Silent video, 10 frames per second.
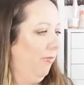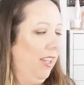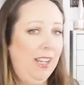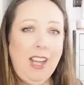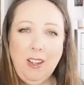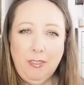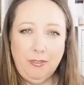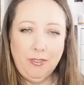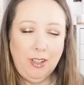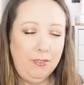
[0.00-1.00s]
And
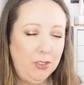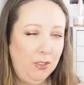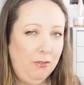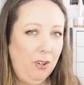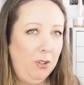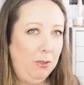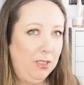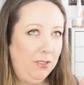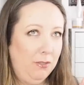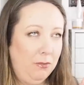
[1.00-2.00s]
I've done a
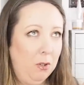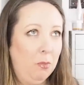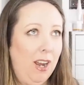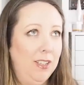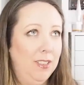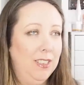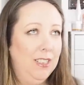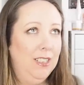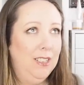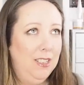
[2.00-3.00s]
photo for a brand
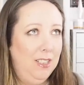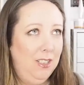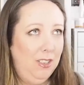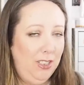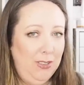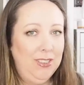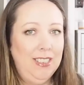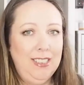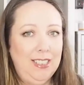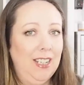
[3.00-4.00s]

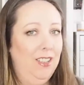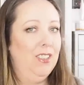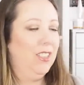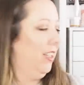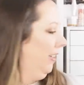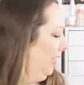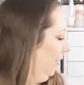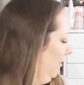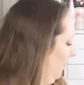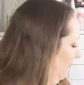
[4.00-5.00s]
using this, and it turned out really
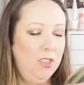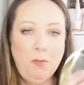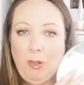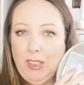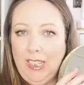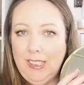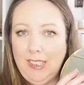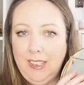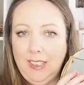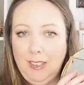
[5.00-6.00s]
cool. So I bought these
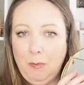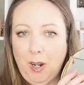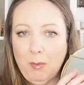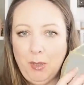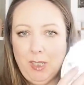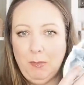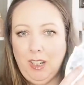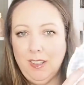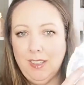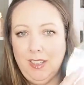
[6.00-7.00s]
in the Arboretum
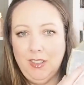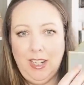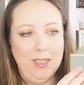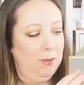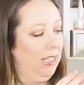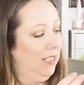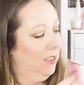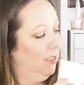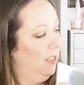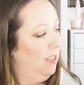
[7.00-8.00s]
Garden Centre last
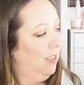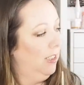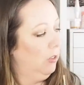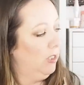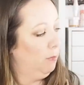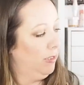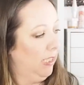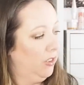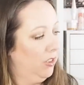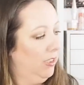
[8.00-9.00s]
weekend in the Christmas
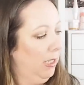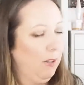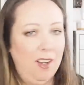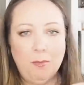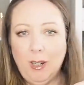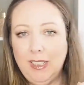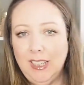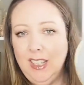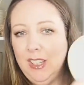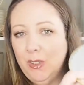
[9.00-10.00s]
section. They were half price.
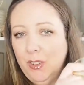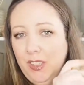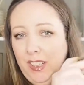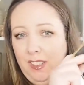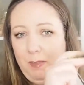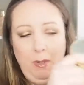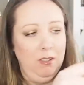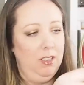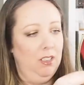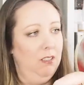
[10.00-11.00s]
So just like a small
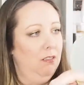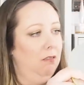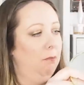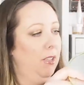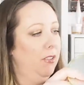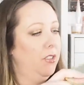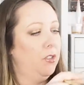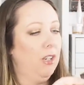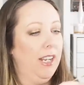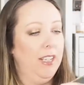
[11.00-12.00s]
little mirrored
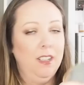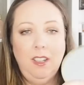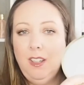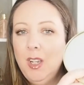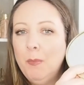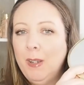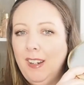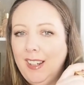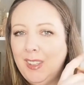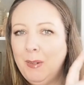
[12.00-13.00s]
tray, but I
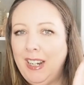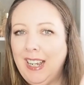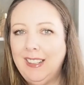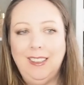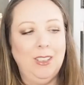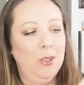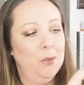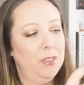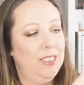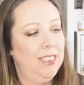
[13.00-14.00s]
liked the way it had the
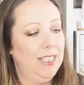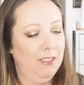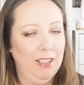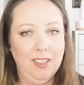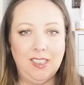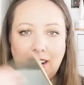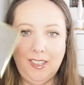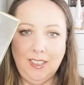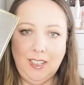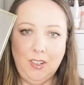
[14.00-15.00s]
gold detailer on the
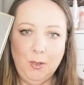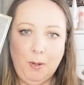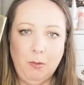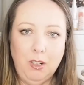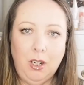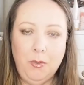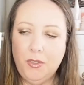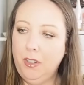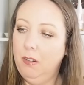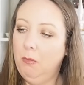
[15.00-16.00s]
side. And then I just bought one
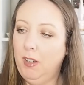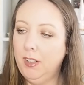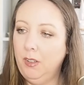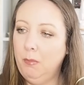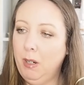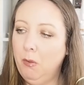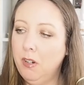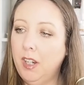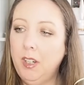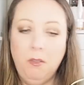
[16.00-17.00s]
coaster. Why did I only buy
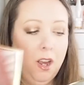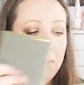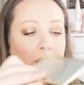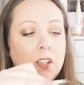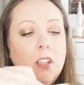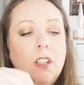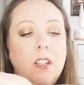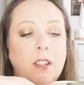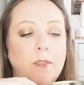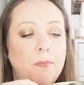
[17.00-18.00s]
one? I don't know.
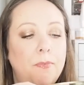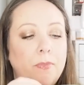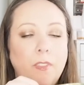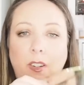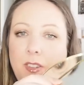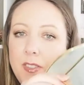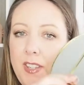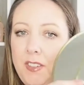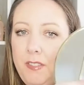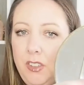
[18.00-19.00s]
I just
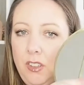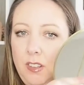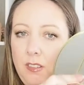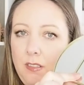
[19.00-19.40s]
had a vision.